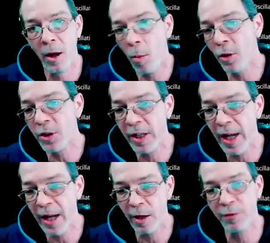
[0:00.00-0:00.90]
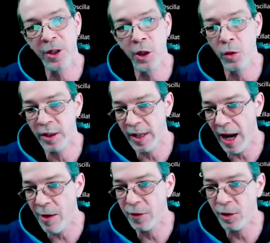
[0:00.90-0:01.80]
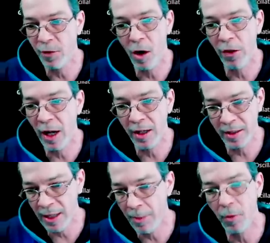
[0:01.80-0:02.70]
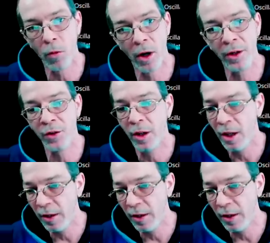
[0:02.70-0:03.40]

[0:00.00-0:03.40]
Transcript: almost a negative two is the average of all the ensemble runs.